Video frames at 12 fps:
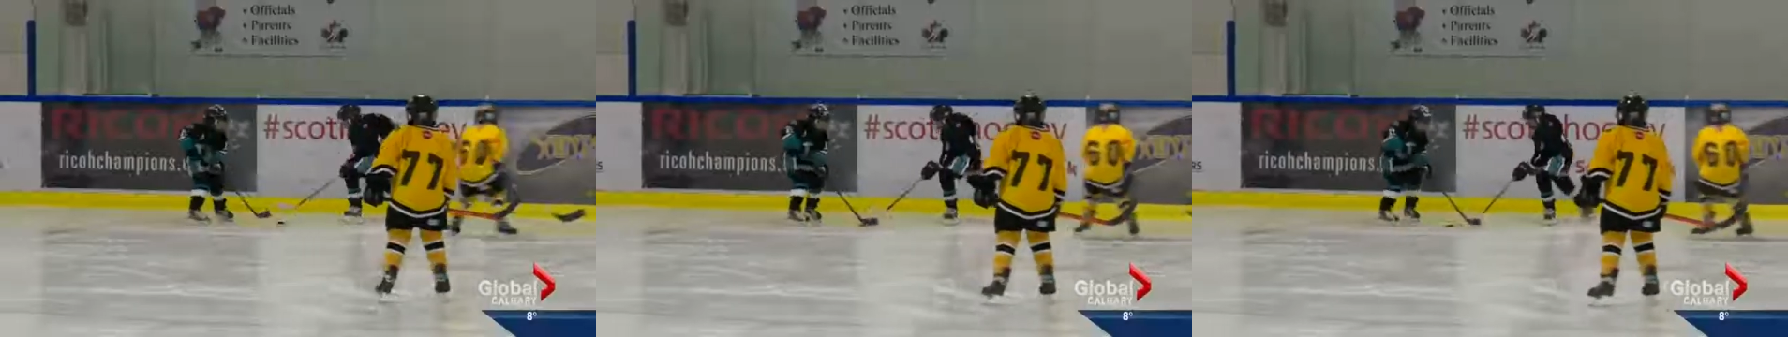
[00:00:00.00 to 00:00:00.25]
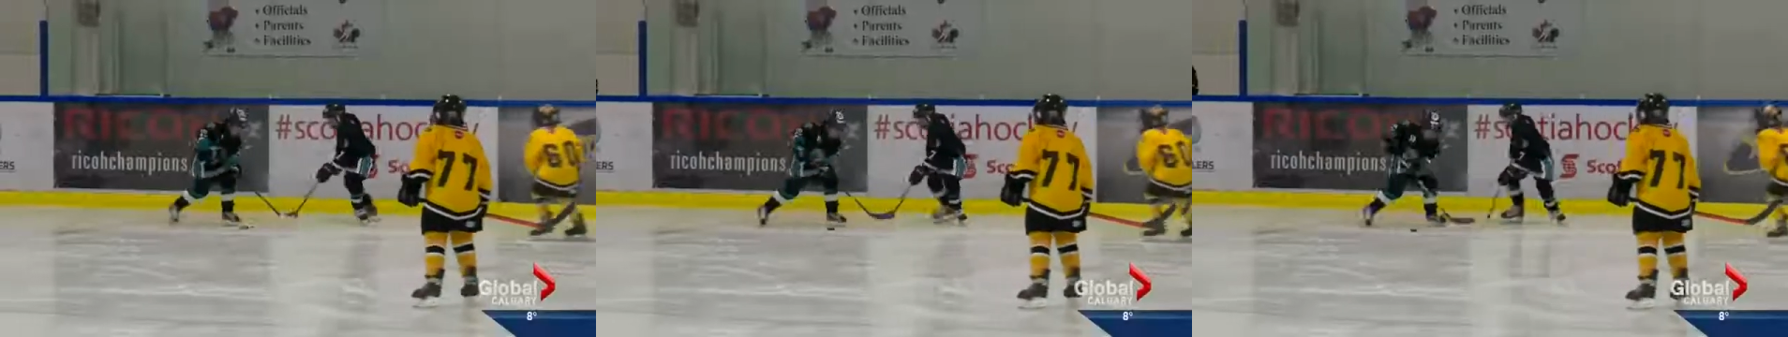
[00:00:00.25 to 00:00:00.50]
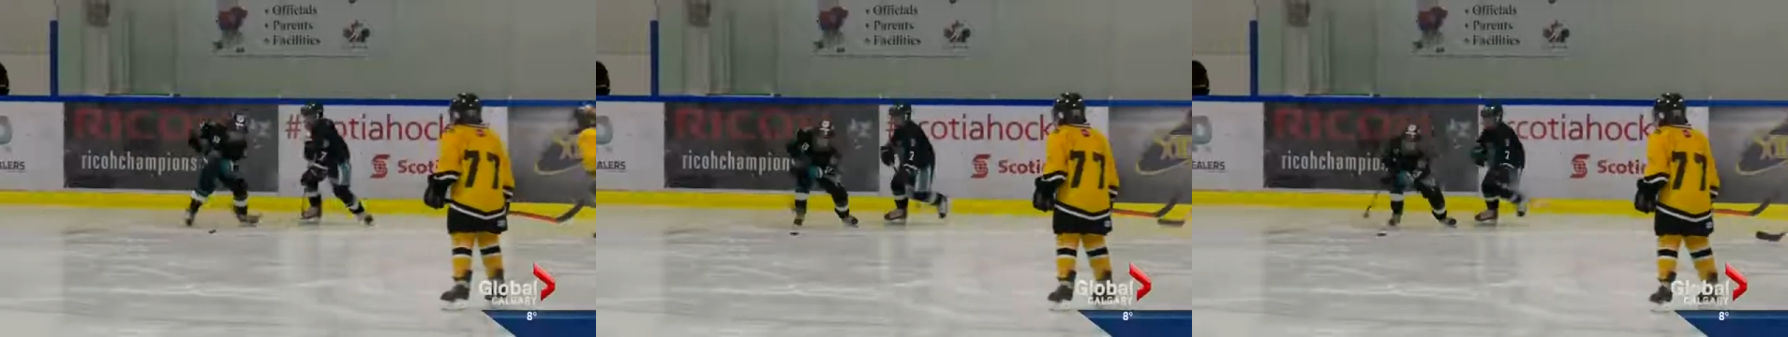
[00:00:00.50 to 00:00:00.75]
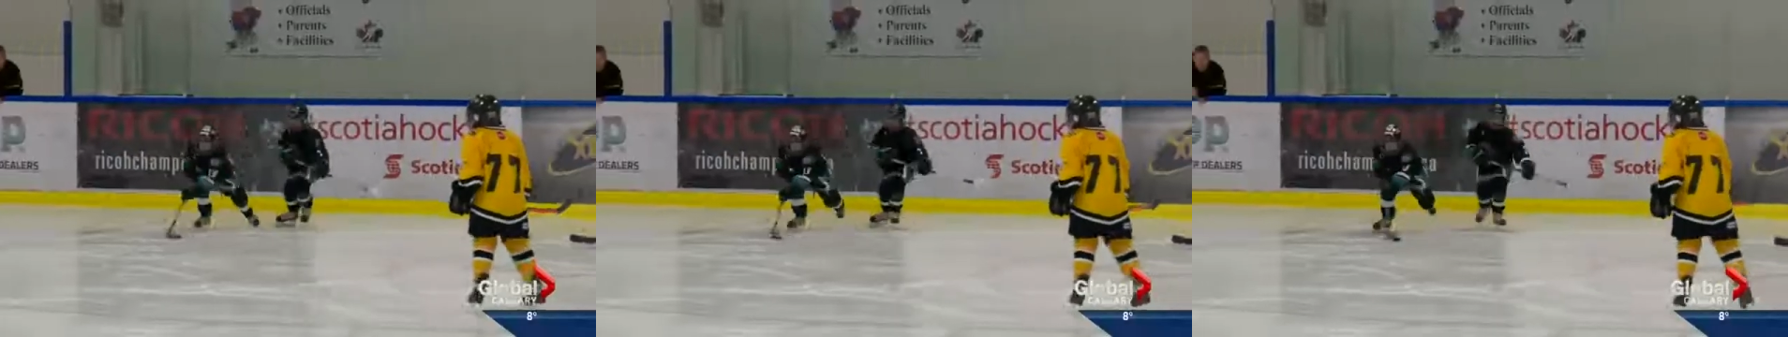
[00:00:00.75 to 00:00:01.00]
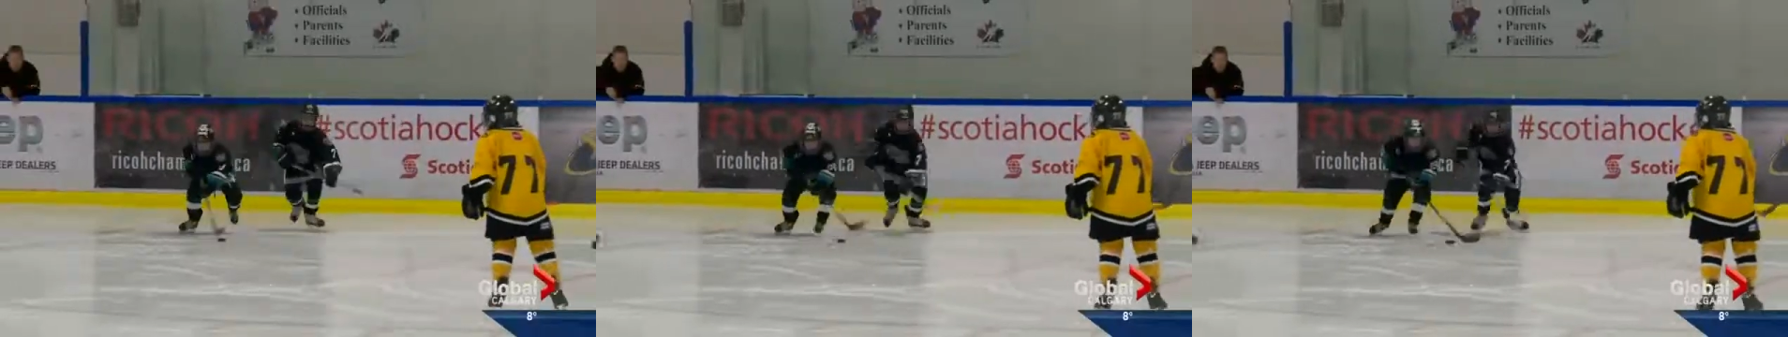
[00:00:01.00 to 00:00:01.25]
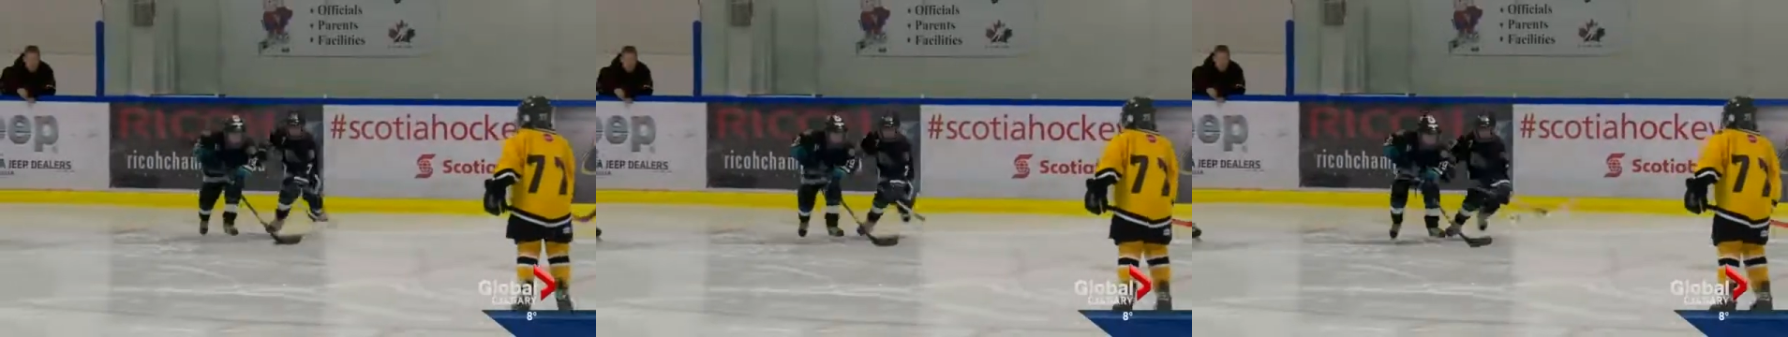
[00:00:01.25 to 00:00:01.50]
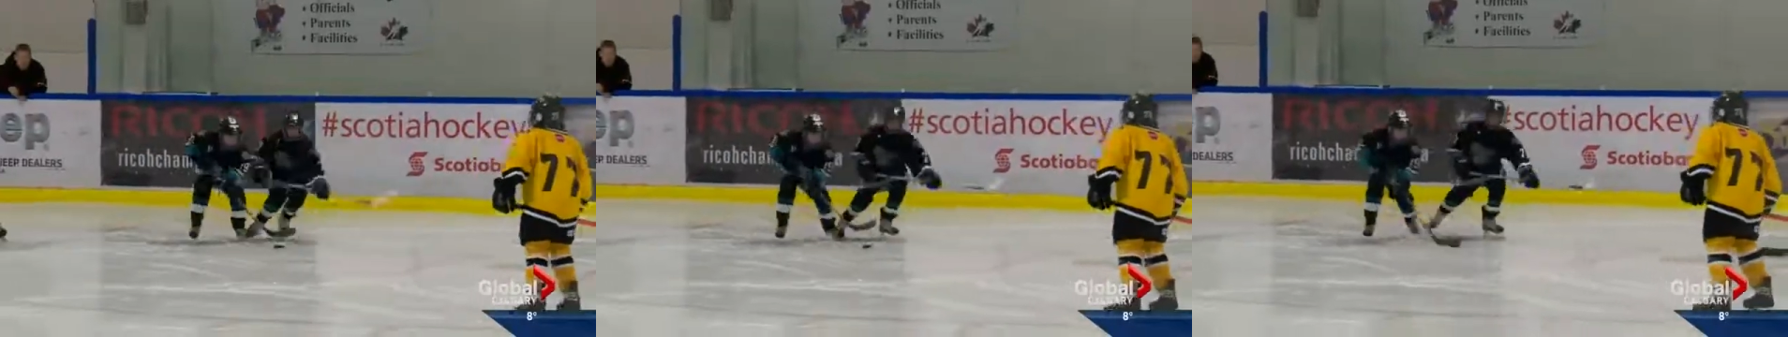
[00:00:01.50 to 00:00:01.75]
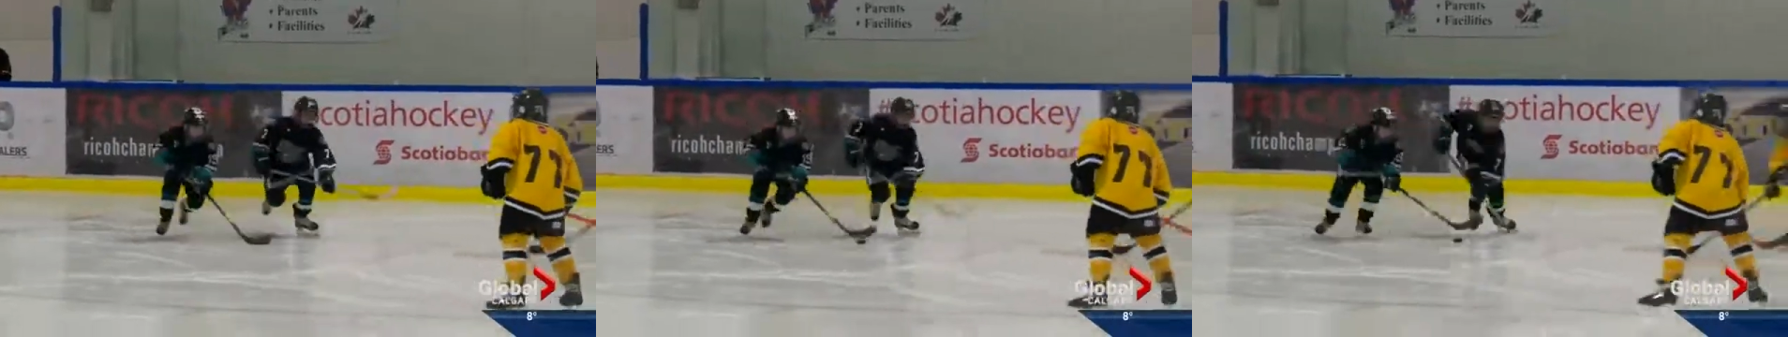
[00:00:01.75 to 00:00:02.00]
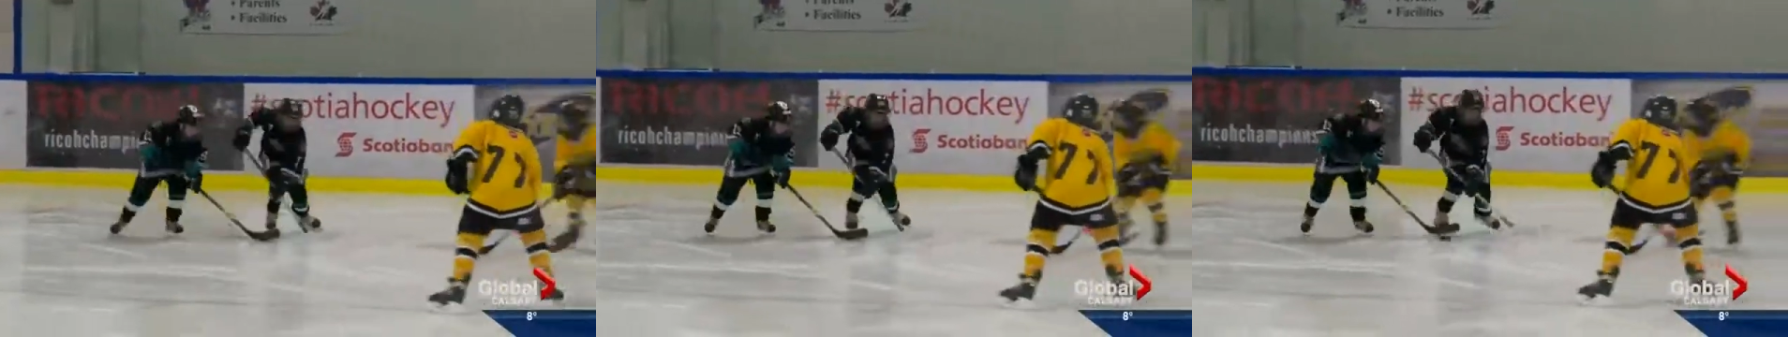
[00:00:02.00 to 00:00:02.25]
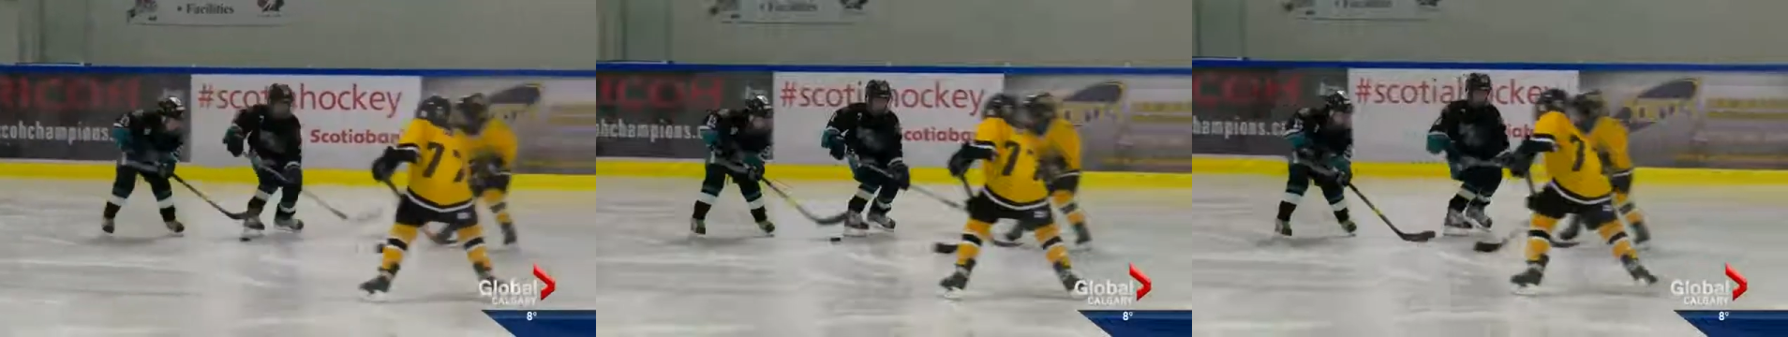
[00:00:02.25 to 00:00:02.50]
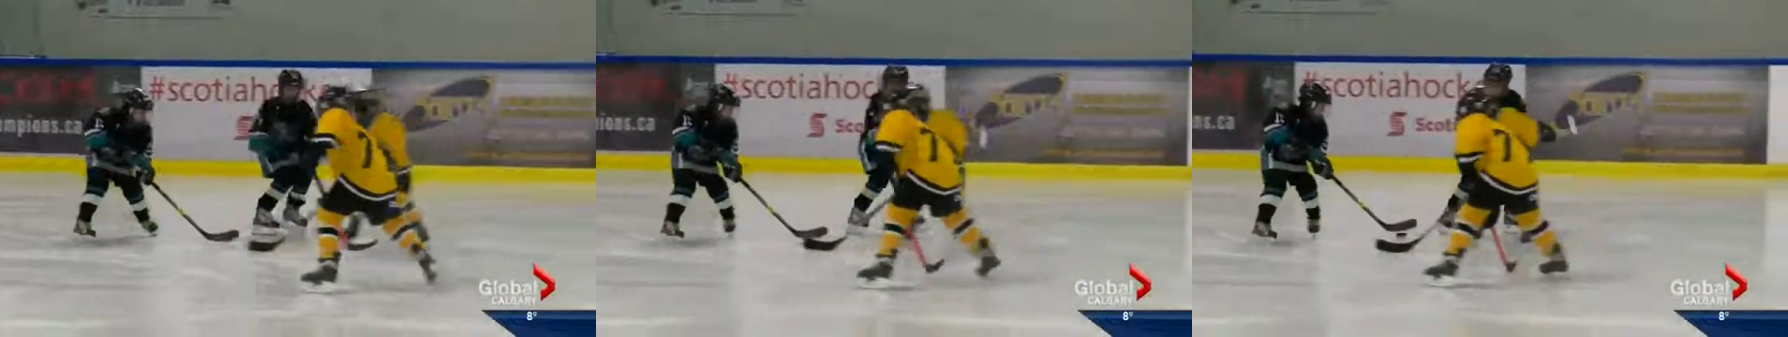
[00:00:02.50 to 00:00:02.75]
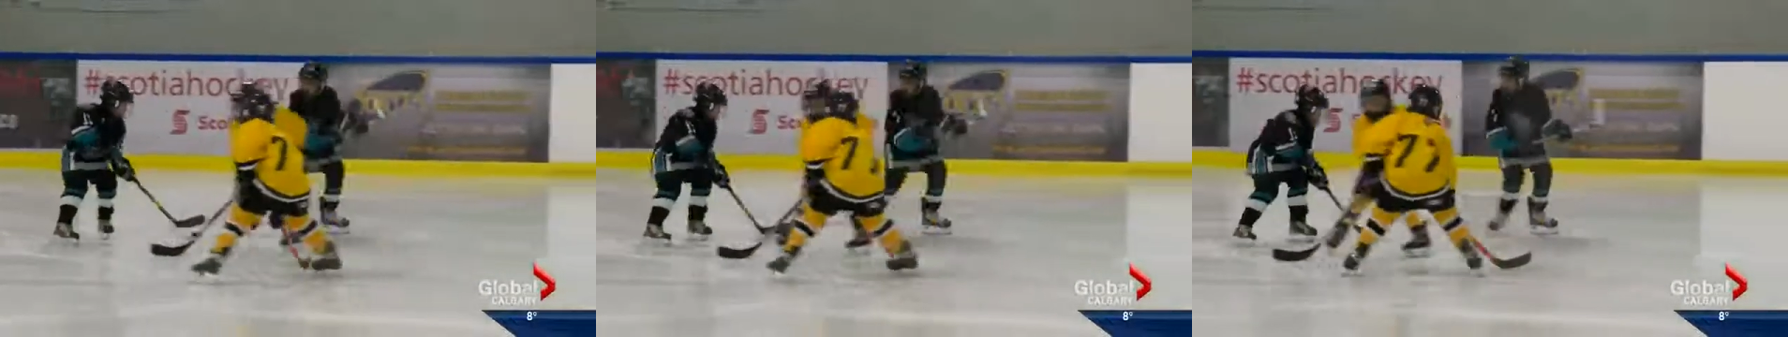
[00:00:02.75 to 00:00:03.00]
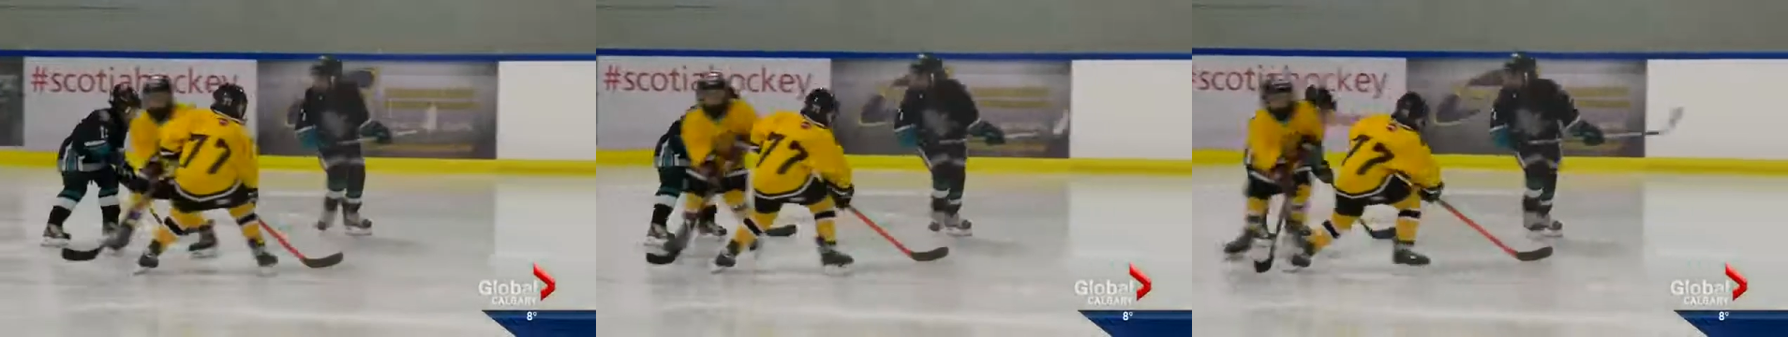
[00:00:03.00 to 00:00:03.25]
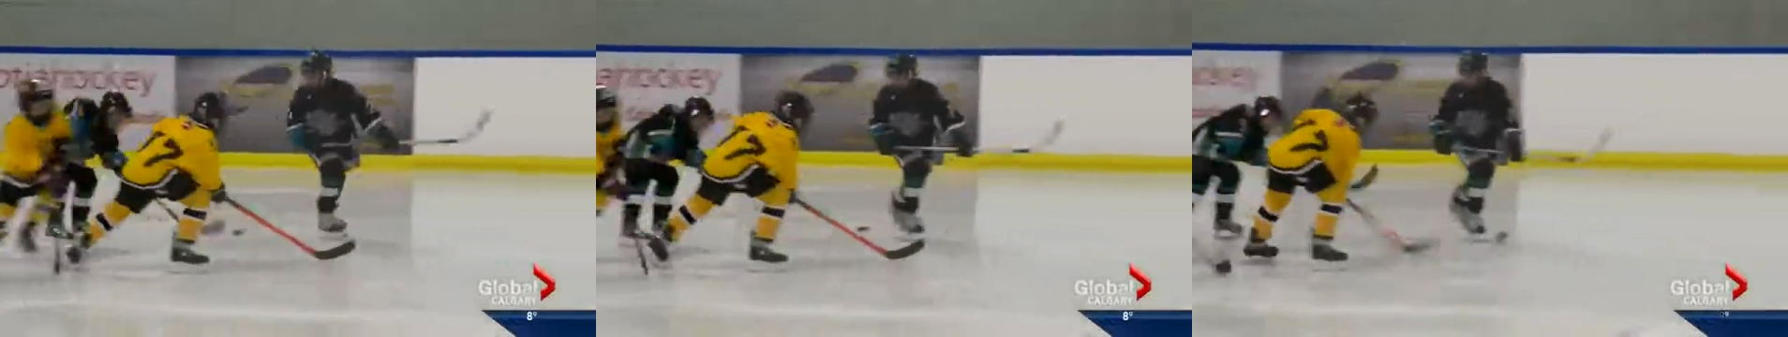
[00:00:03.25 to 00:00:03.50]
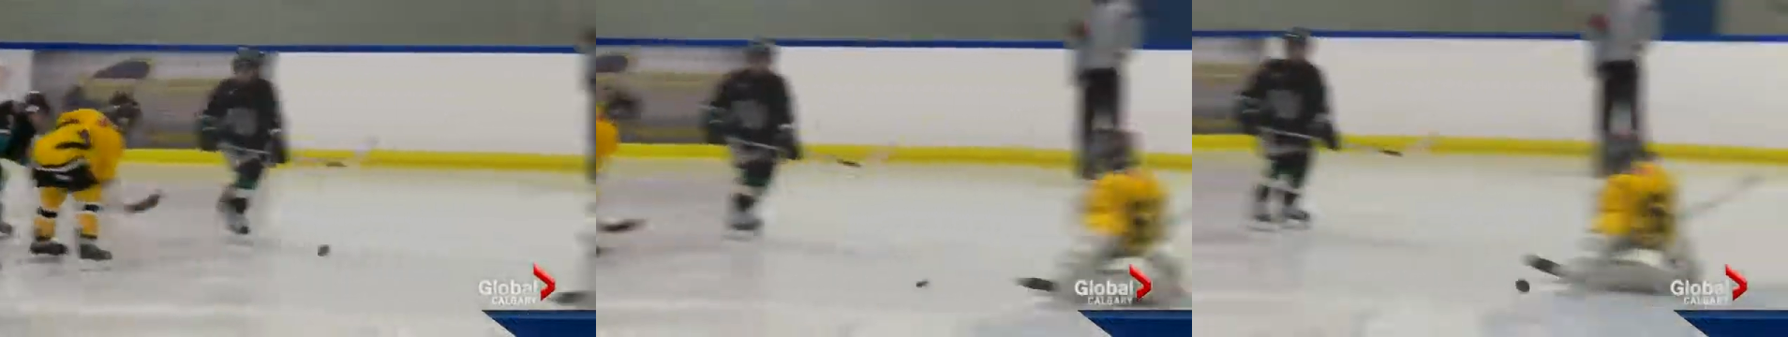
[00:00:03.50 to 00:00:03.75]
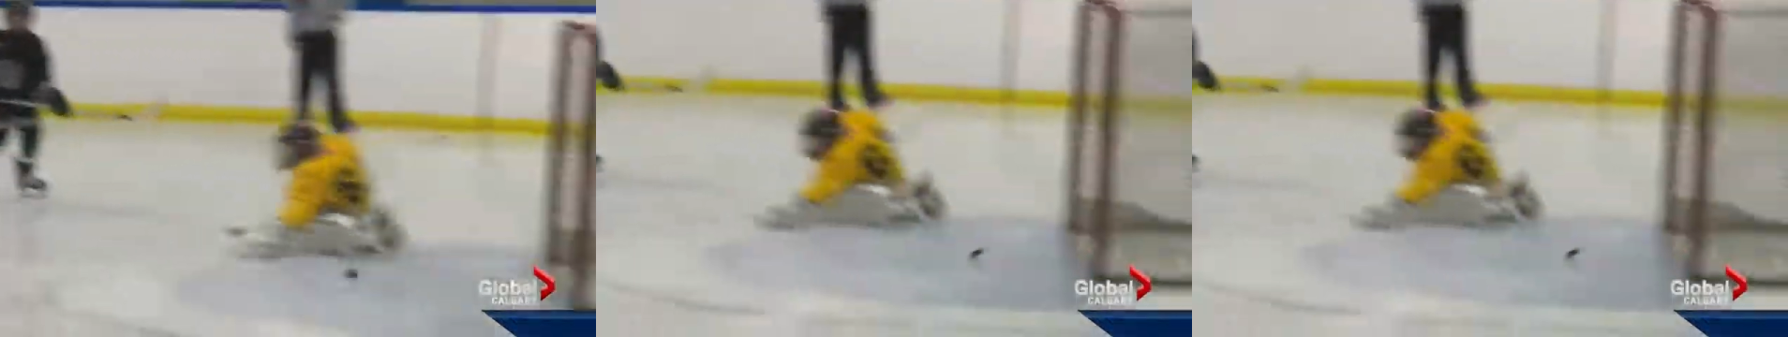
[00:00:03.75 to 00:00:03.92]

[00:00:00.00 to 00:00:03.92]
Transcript: (no speaker visible)